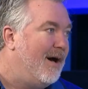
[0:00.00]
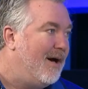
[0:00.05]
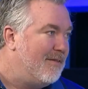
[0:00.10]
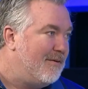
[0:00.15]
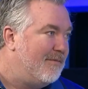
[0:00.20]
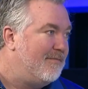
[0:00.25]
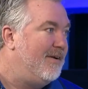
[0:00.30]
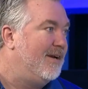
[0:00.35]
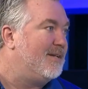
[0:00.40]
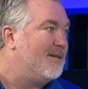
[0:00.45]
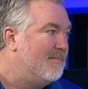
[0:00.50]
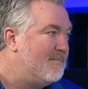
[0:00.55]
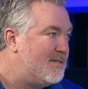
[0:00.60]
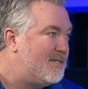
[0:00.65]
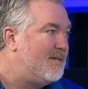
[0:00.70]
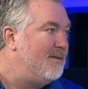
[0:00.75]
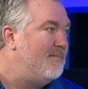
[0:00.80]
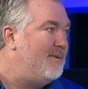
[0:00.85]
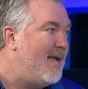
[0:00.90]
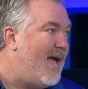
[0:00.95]
other
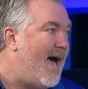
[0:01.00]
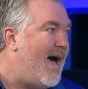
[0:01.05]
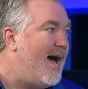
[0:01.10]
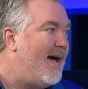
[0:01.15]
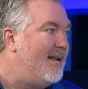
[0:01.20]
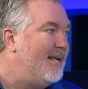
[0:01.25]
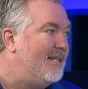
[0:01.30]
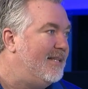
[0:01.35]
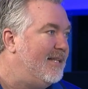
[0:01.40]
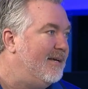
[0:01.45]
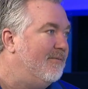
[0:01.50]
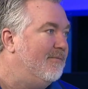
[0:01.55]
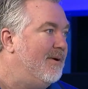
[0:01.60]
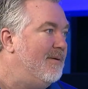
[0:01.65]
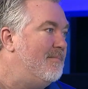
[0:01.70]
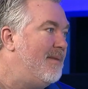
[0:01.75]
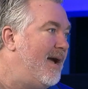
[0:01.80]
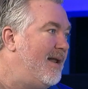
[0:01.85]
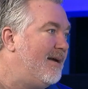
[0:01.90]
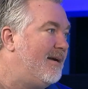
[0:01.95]
victims to be added that we
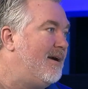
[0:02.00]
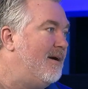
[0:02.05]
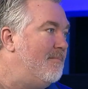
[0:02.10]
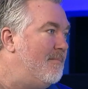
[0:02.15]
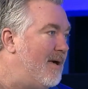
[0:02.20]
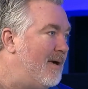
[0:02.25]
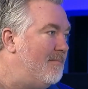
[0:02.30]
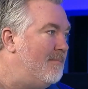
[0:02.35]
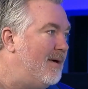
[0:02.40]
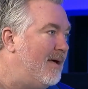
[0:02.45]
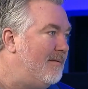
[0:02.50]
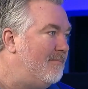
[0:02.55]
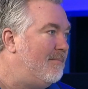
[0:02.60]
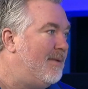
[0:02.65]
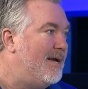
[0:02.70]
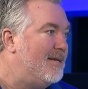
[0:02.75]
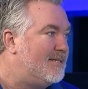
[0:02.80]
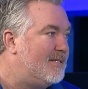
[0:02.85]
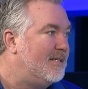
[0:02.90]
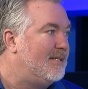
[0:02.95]
made a commitment
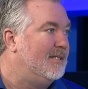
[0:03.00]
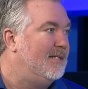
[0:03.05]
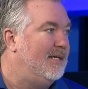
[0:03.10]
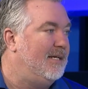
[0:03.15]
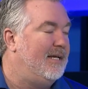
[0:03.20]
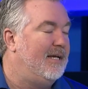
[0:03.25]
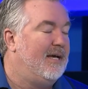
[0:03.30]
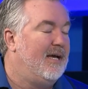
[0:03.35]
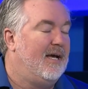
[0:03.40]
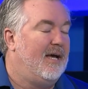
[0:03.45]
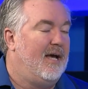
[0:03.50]
basically